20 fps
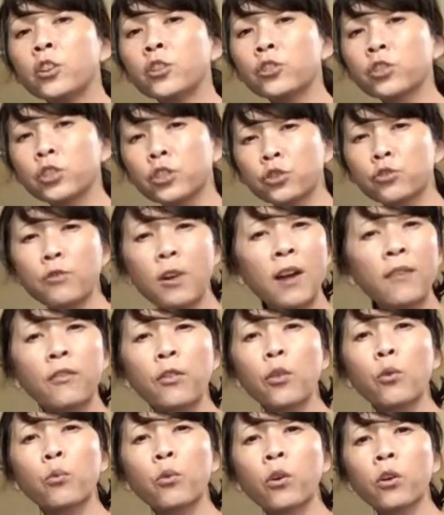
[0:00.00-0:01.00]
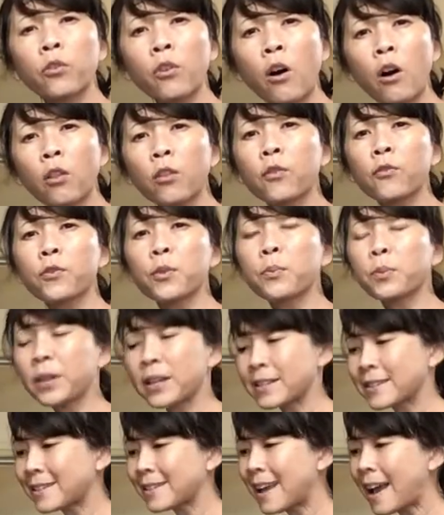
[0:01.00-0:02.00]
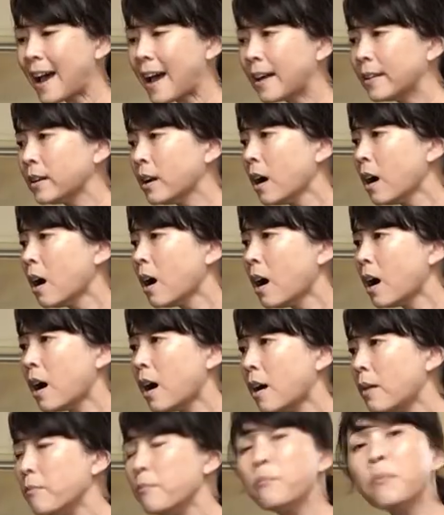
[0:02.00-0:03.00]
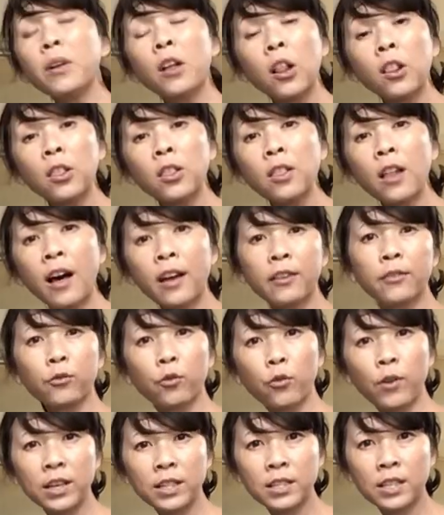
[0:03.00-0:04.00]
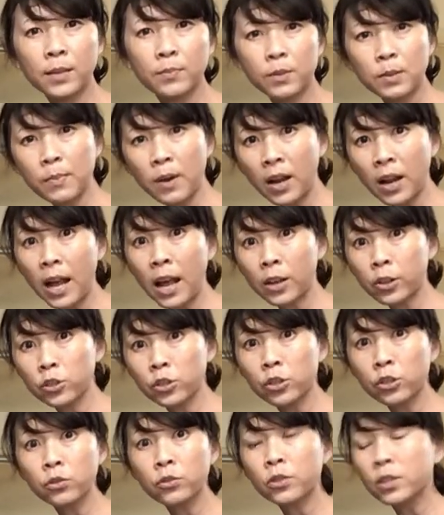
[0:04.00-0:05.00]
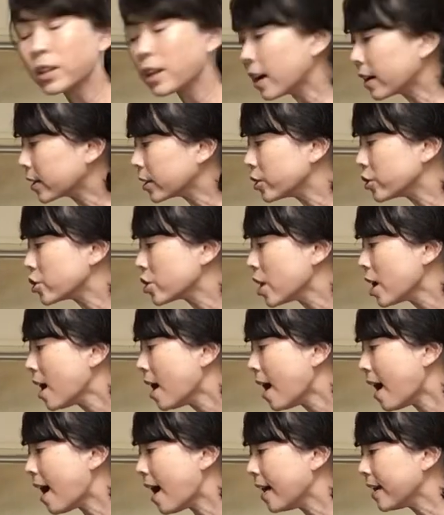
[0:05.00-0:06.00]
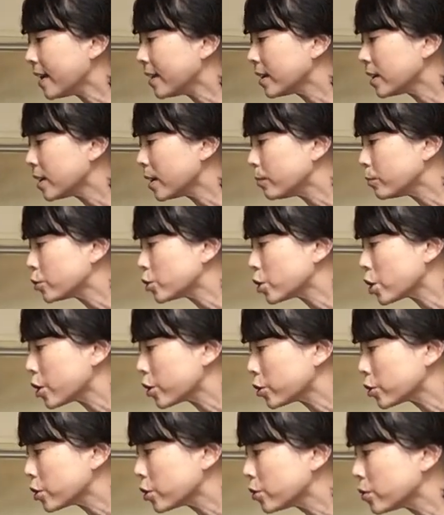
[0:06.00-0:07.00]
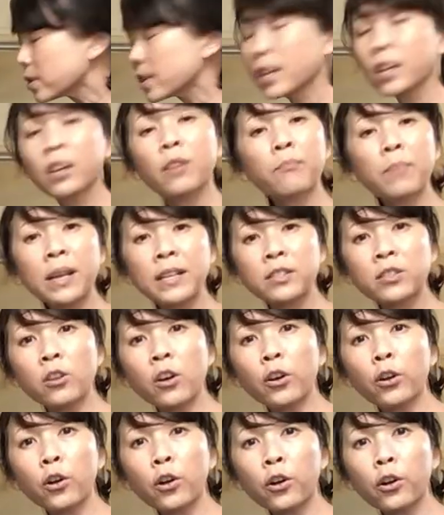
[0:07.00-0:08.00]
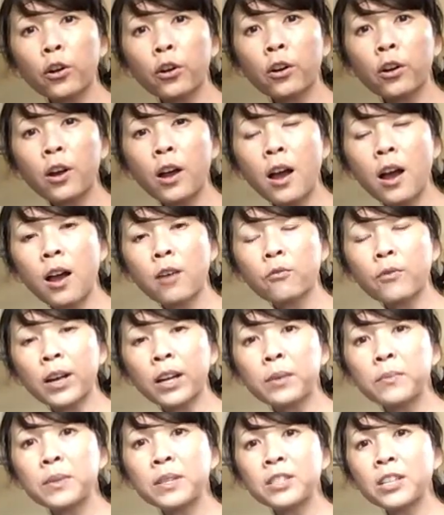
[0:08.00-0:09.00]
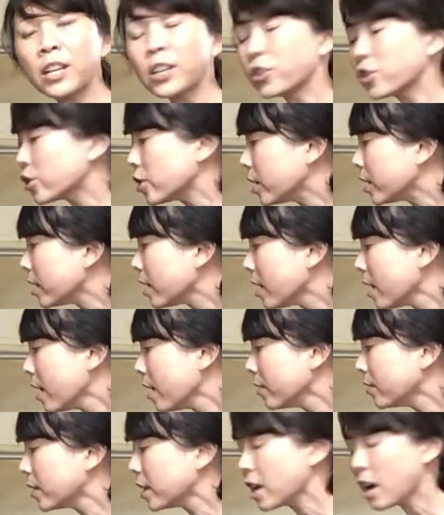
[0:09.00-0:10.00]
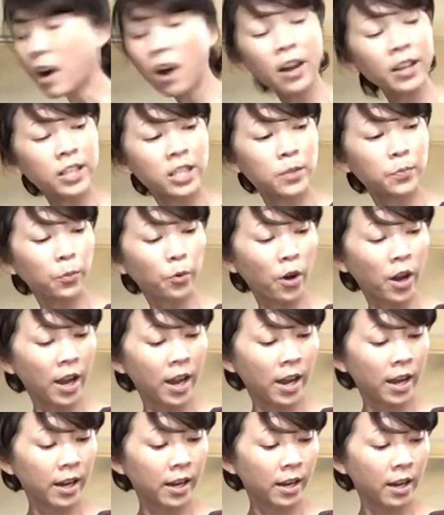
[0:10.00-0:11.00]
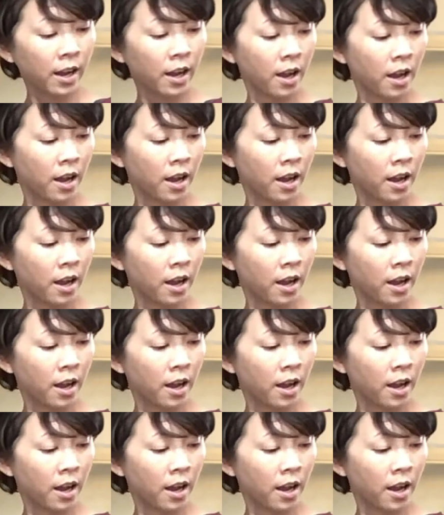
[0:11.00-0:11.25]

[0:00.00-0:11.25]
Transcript: She's traveled the world all over the place and had a lot of great tips about how to choose luggage. I ended up choosing, based on her recommendation, the Osprey